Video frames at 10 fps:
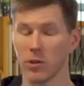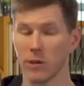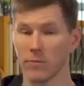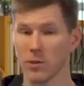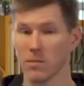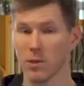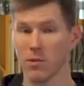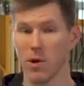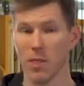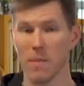looking for something to
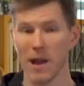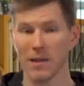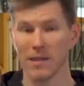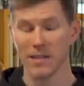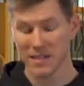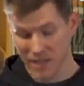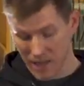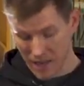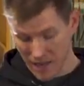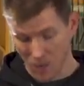throw on the back of this,
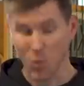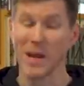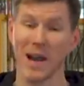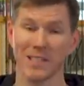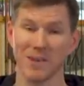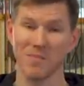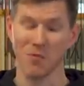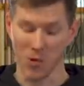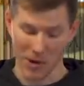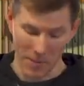we got something
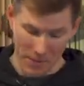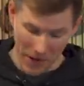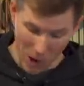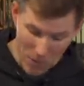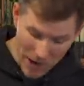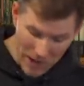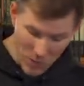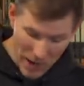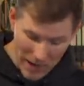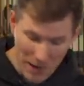for you. I hope you guys
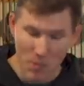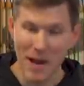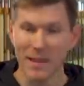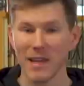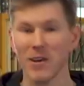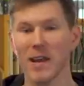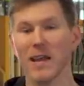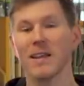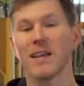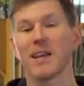are ready to break the
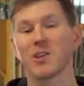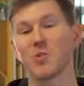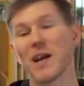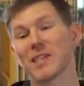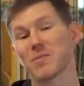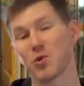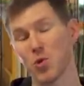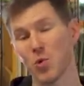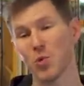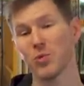internet because we got some
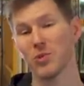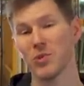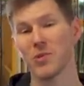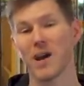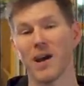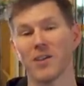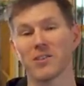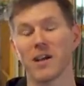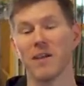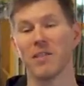cool new
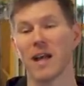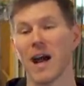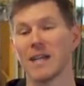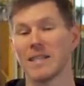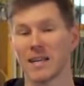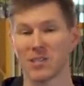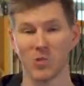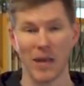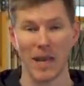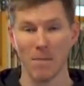colors of the Keitech
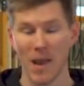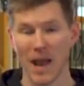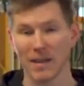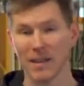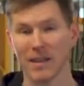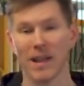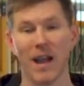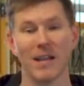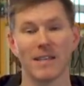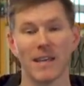Swing Impact, the
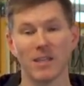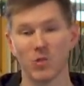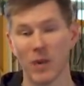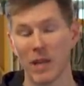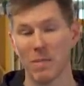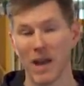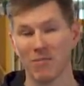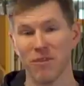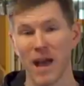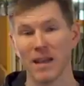Keitech Swing
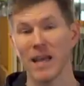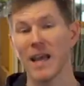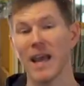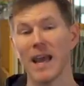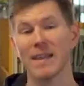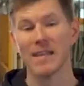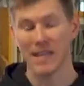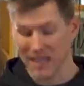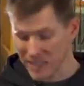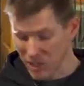Impact Fat, and
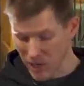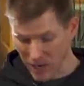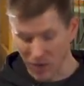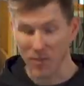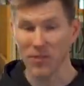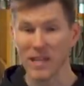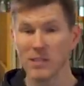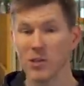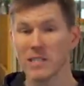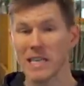the Easy Shiner.
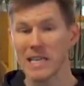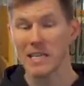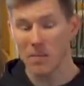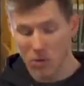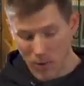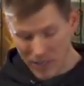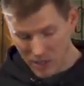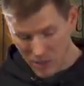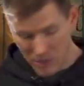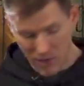These are TW
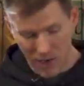exclusive